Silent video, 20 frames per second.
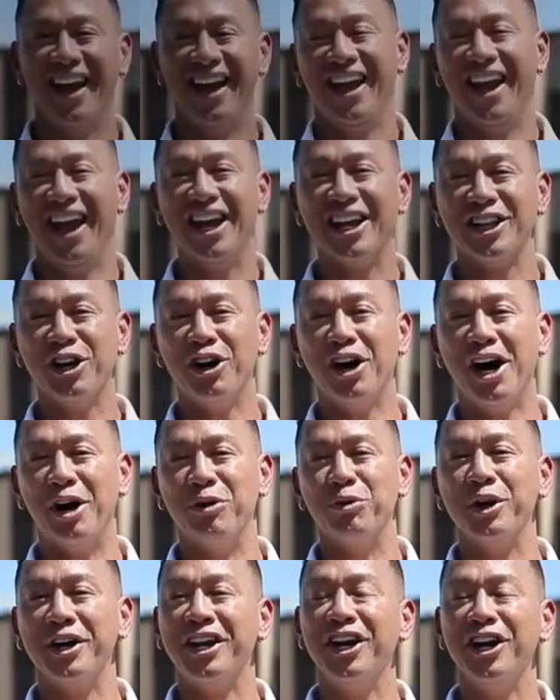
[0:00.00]
Hey, aloha,
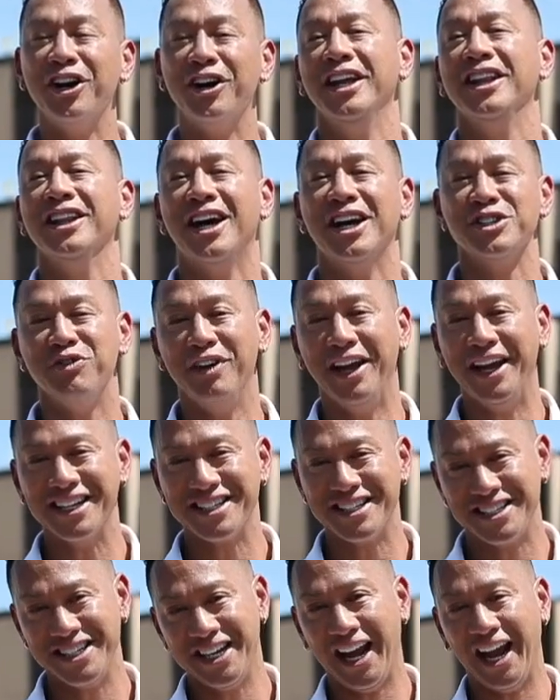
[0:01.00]
we're here in Las
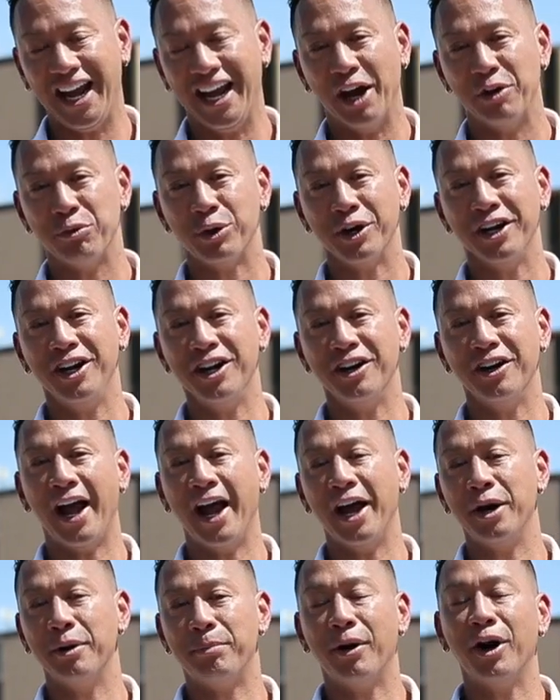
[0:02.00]
Vegas today, and we're here
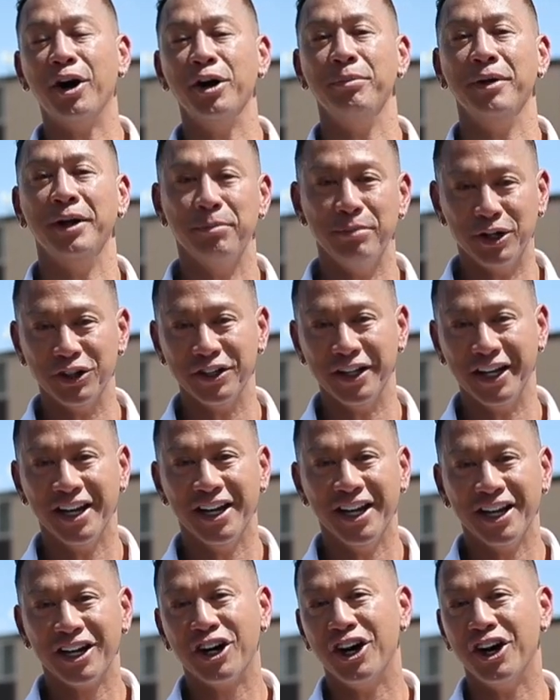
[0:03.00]
at an apartment building
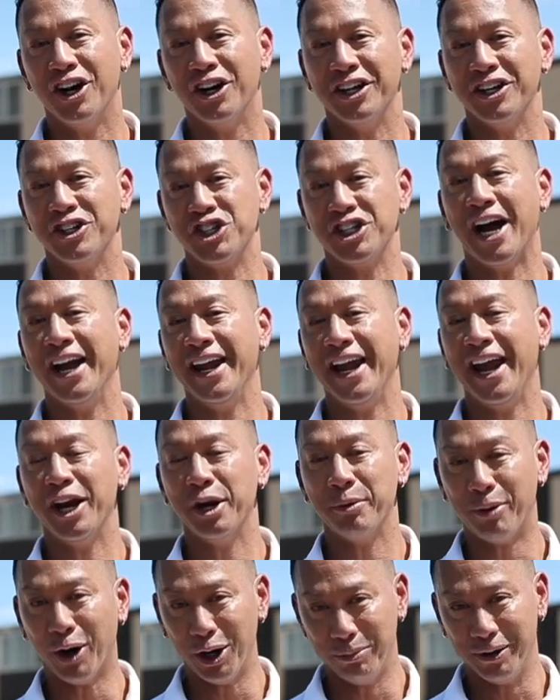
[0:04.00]
called Cheyenne
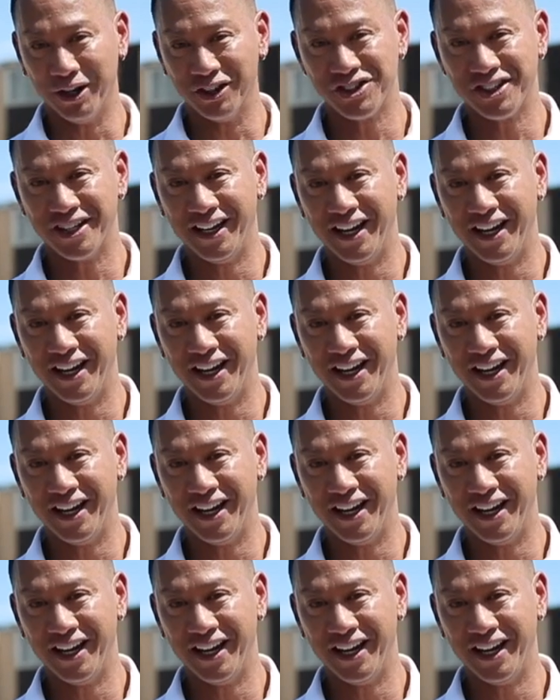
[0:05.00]
Apartments.